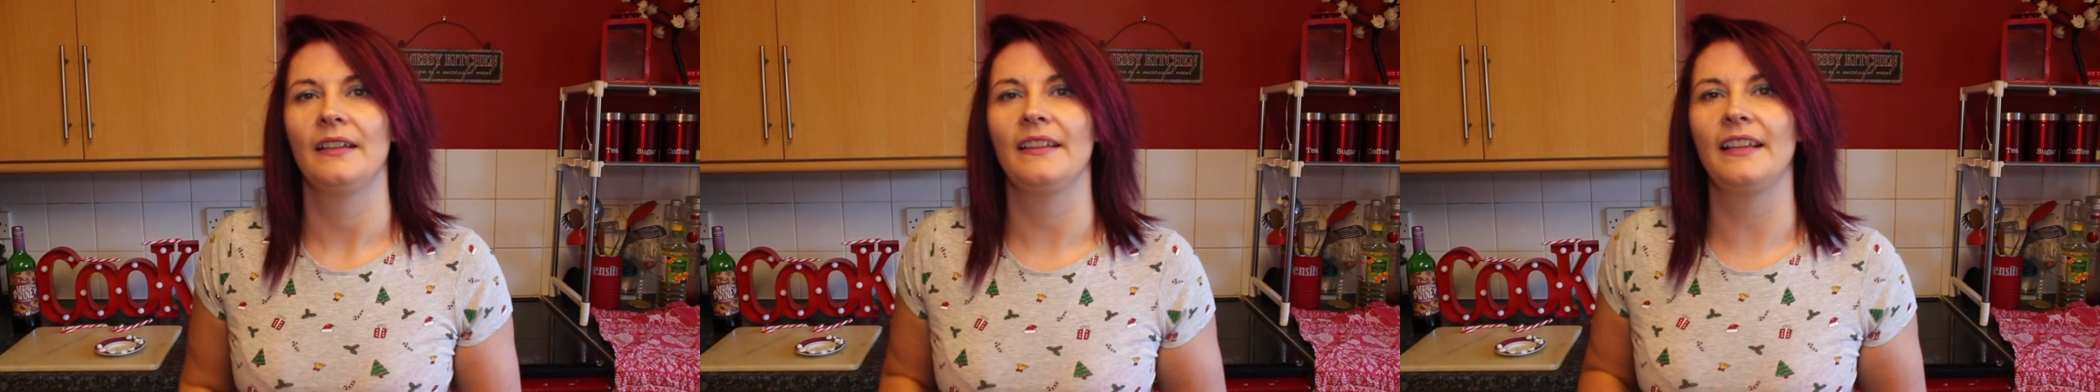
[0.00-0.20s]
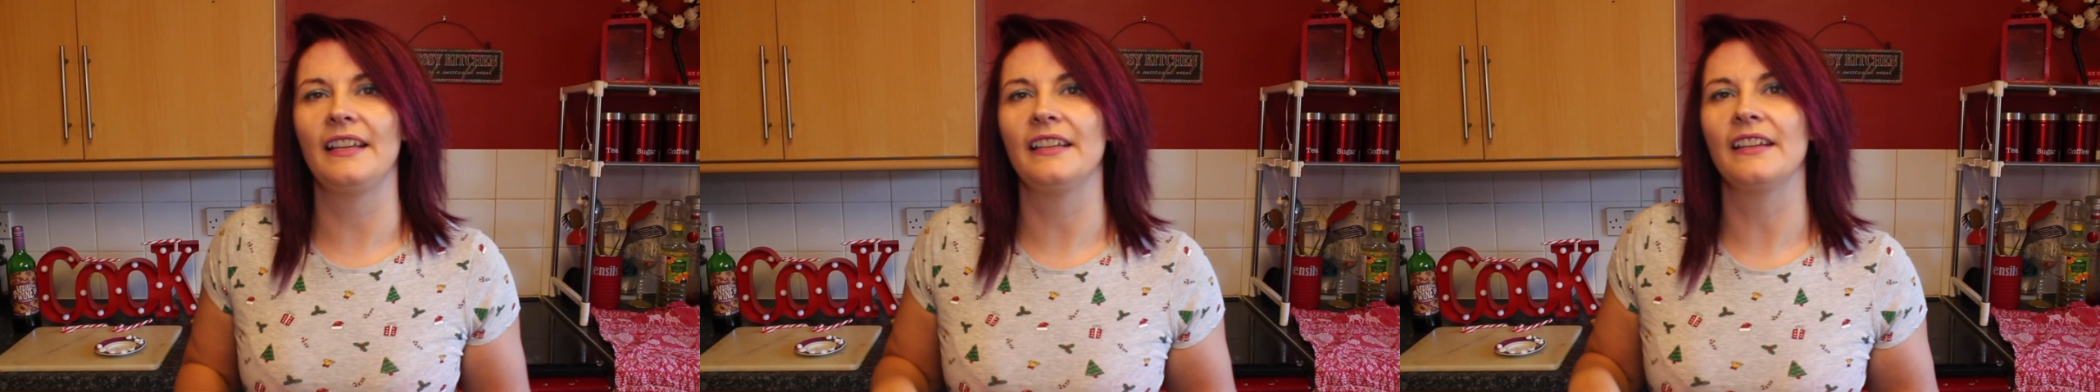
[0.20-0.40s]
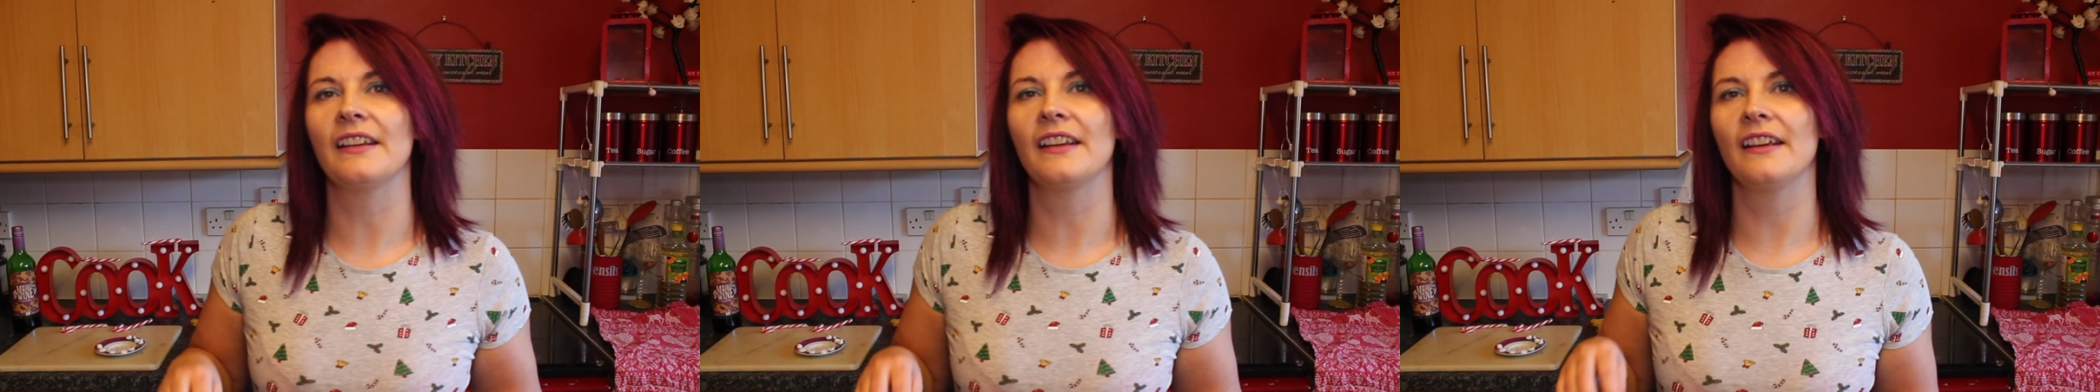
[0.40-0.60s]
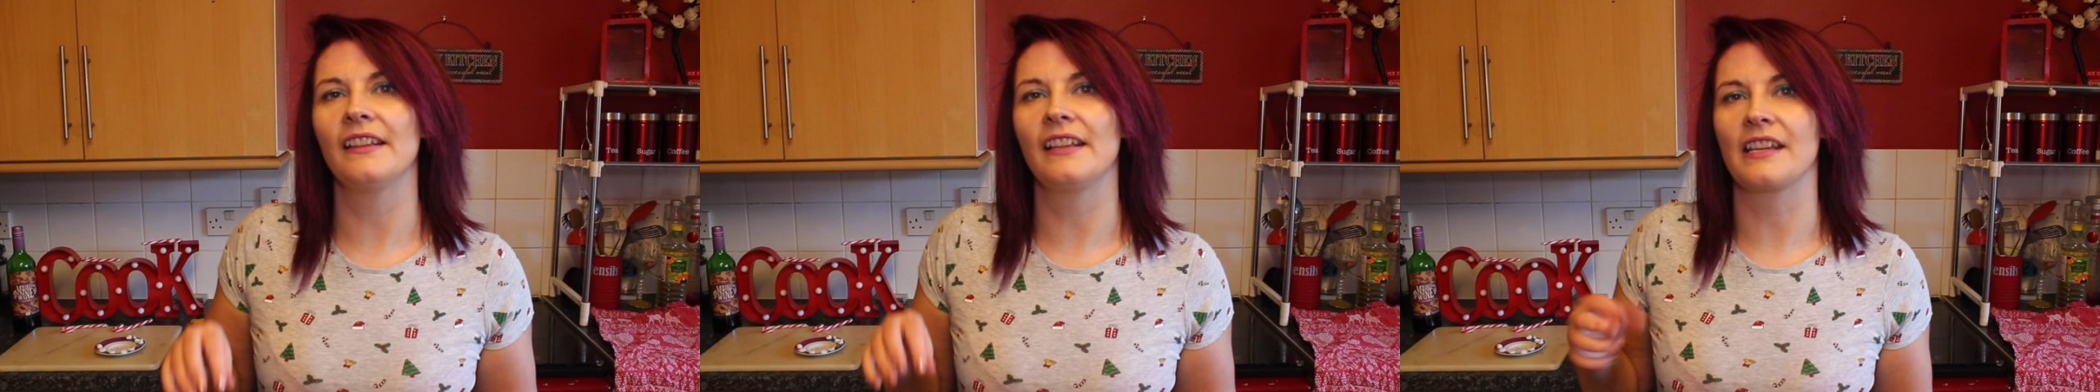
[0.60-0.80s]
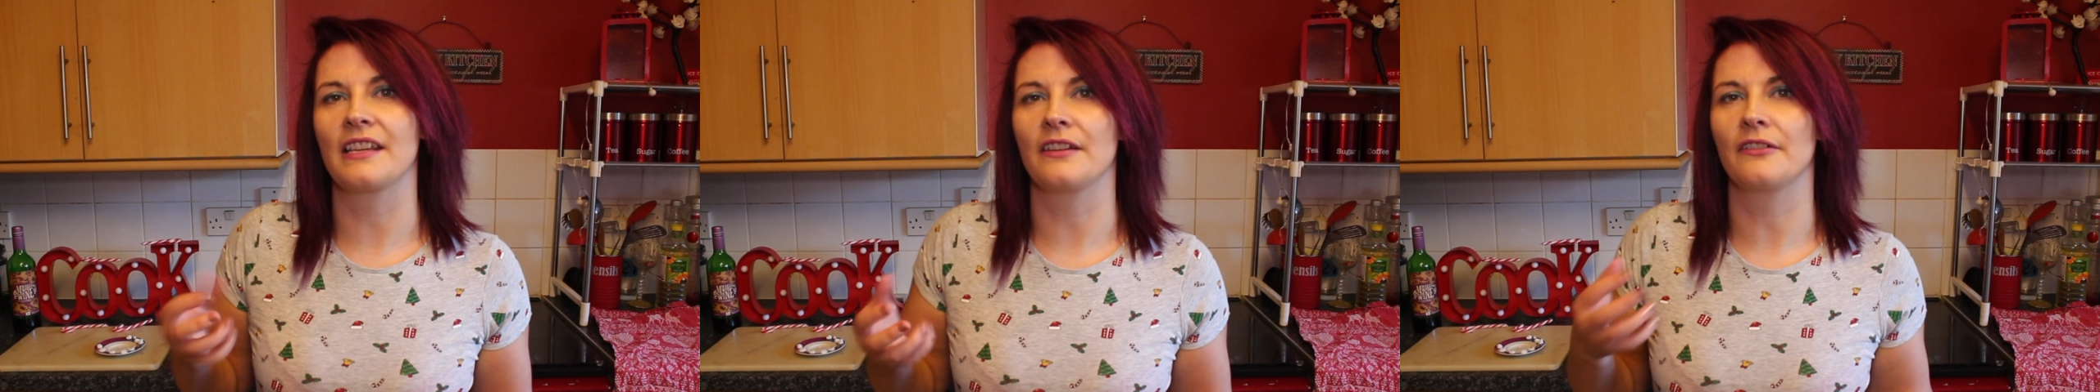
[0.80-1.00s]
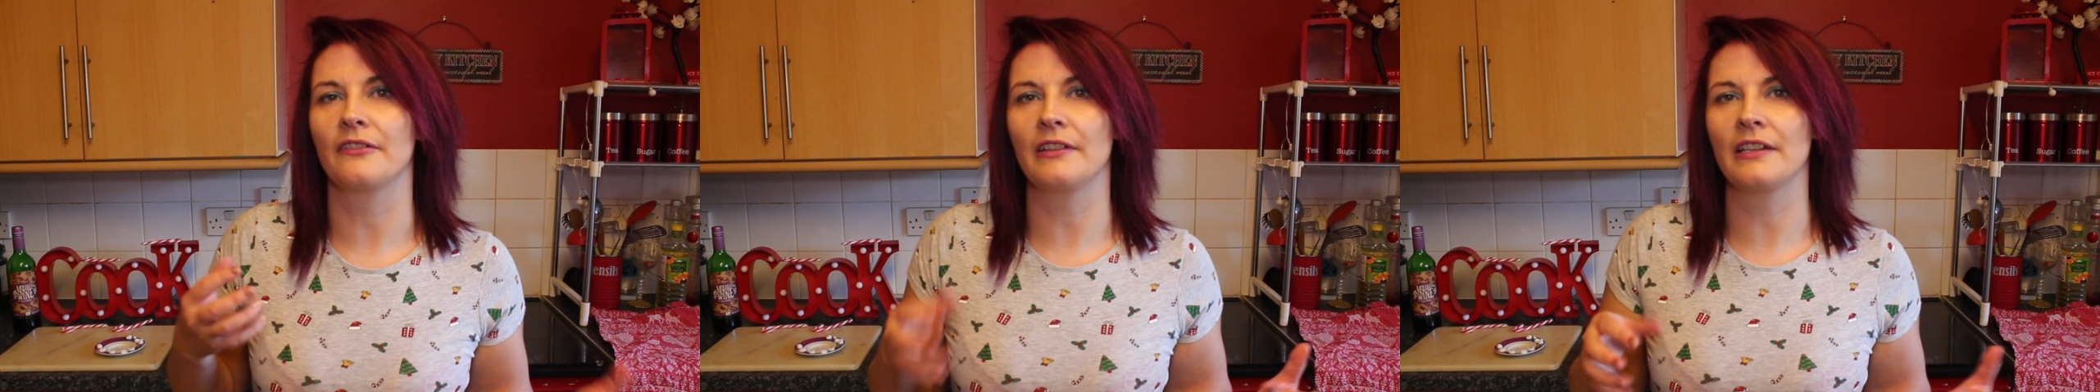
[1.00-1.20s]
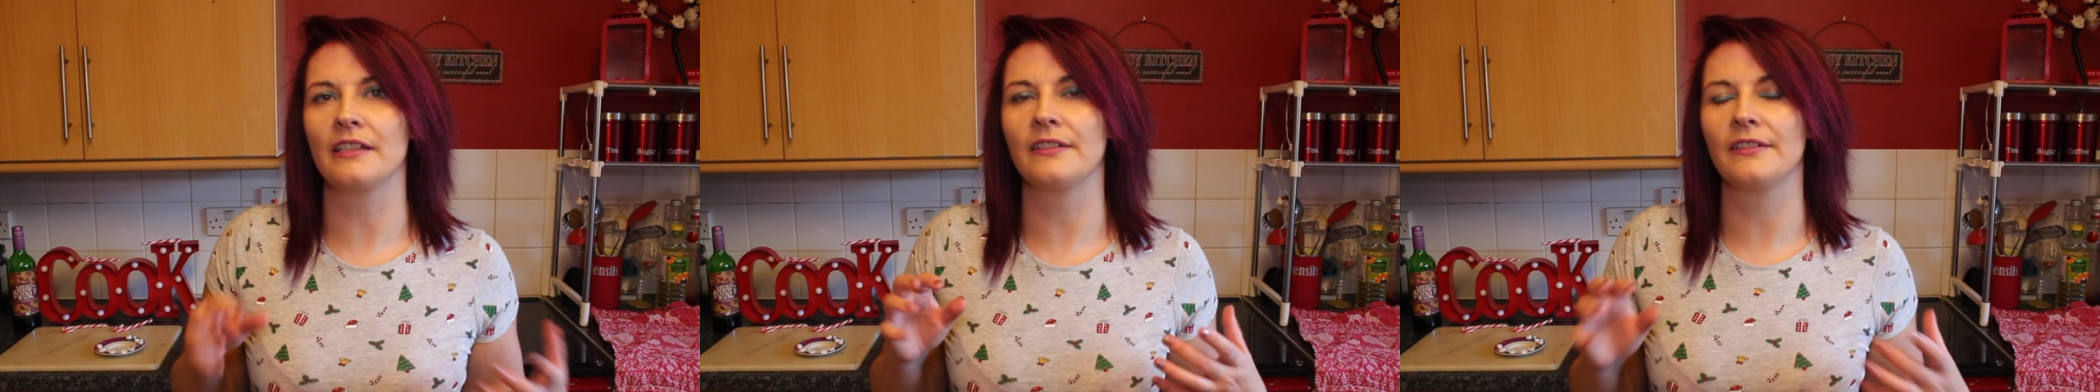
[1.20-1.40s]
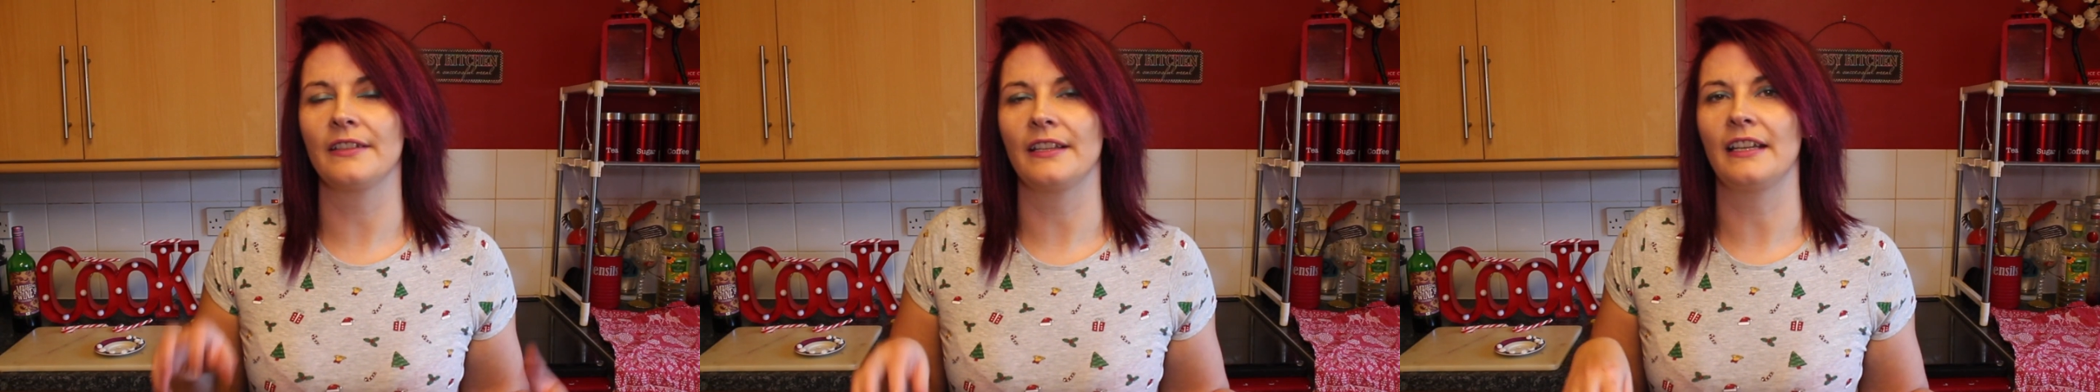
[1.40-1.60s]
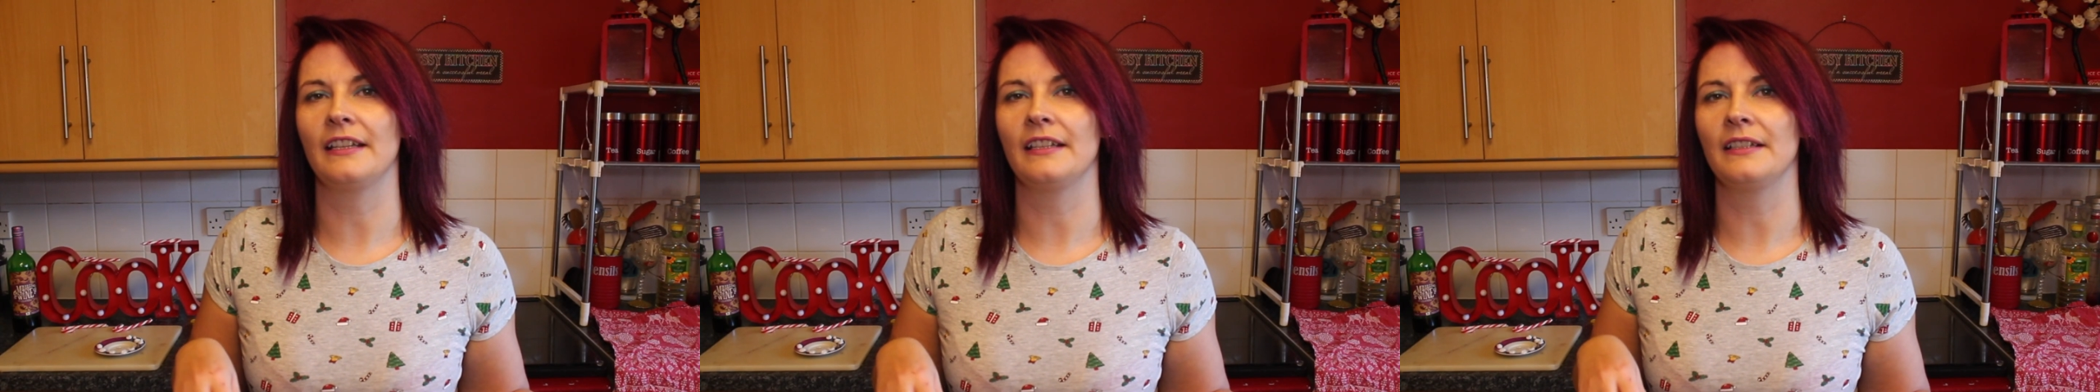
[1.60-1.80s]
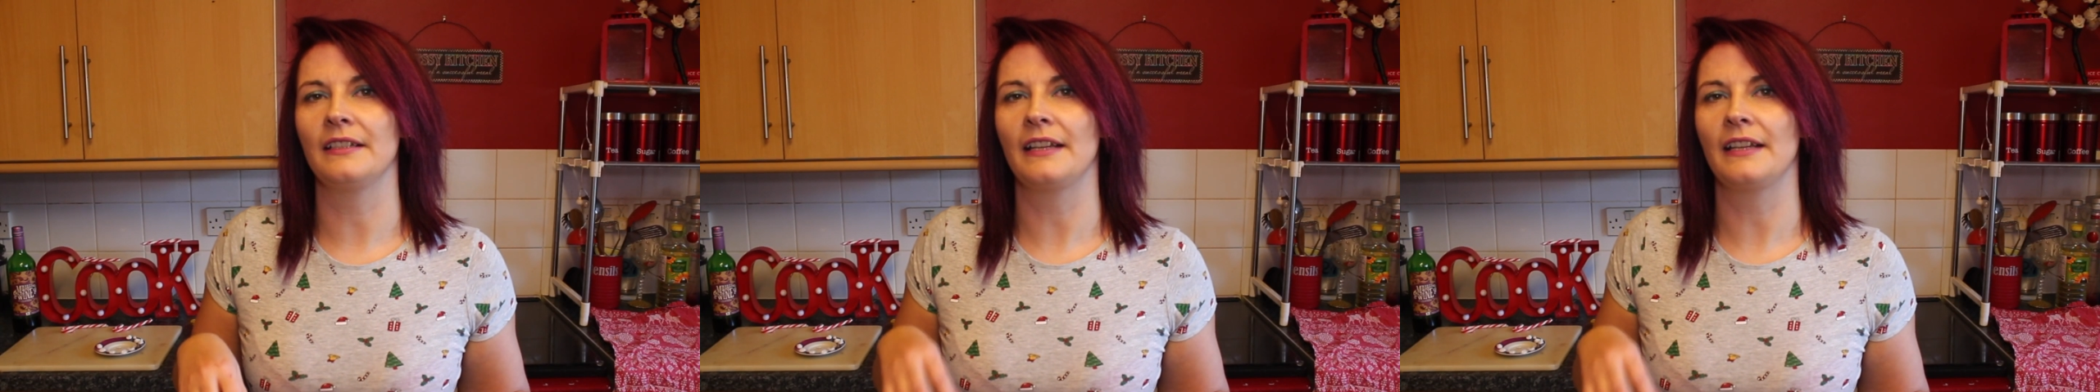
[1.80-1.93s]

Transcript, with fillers: There you go, there's your Grinch themed